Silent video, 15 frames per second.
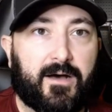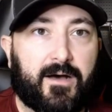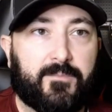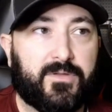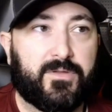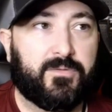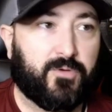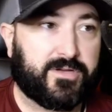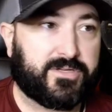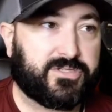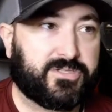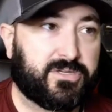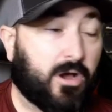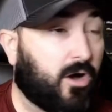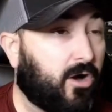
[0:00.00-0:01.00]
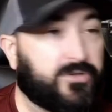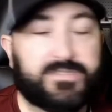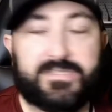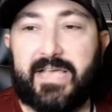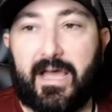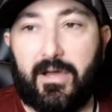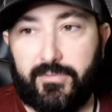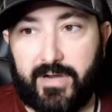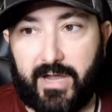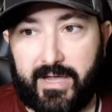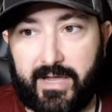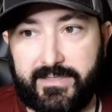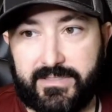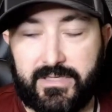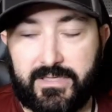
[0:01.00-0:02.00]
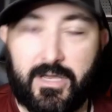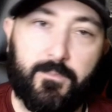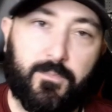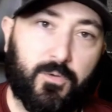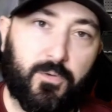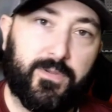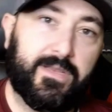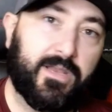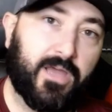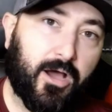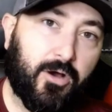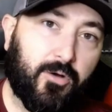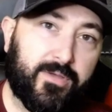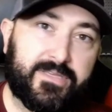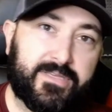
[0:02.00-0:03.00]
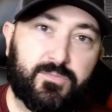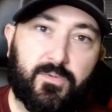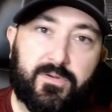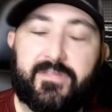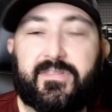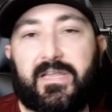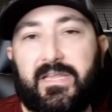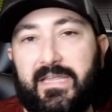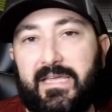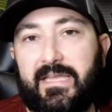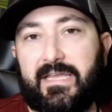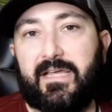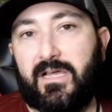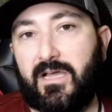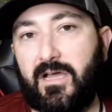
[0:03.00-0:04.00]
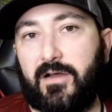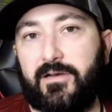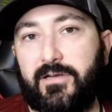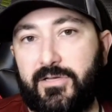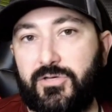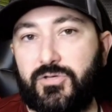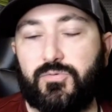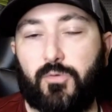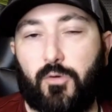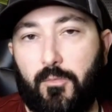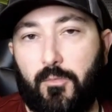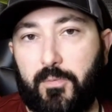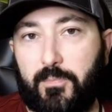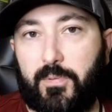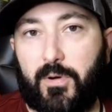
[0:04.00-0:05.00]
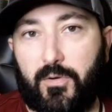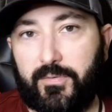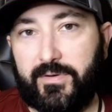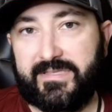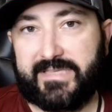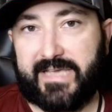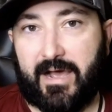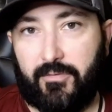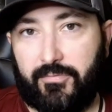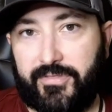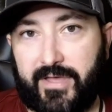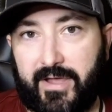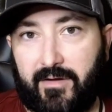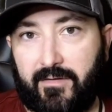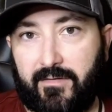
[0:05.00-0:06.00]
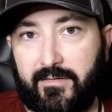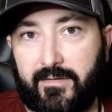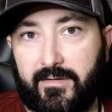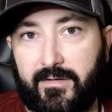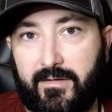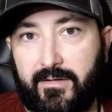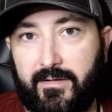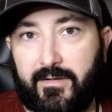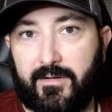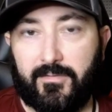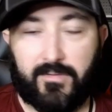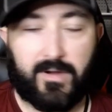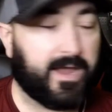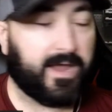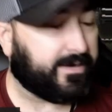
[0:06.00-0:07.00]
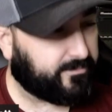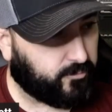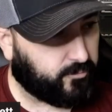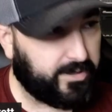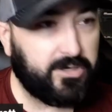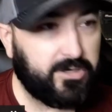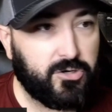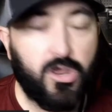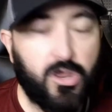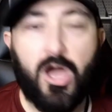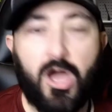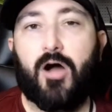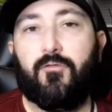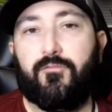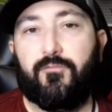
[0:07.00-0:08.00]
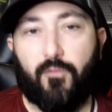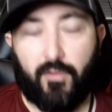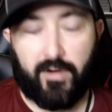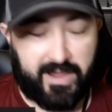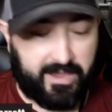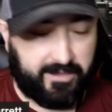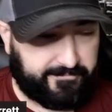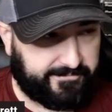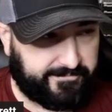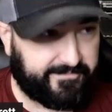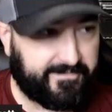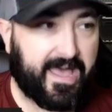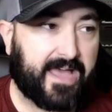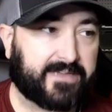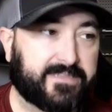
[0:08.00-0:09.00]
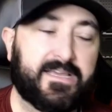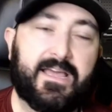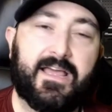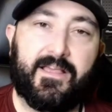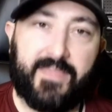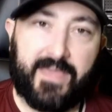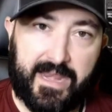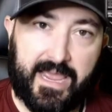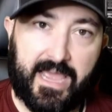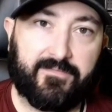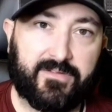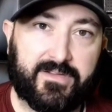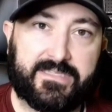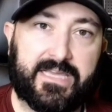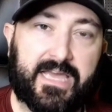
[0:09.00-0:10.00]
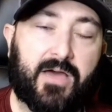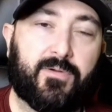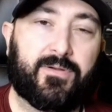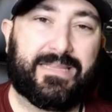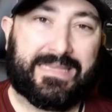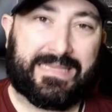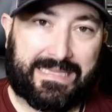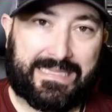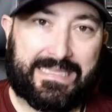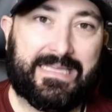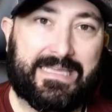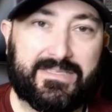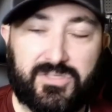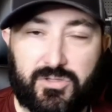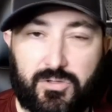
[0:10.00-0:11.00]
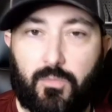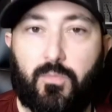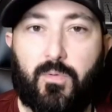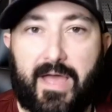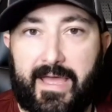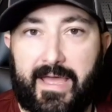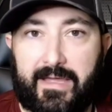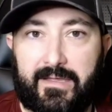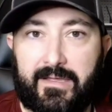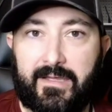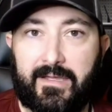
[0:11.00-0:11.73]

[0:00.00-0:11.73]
which all sound nice, but we know is one of the leading gun control proponents out there, right? We know for a fact that Every Town leads the way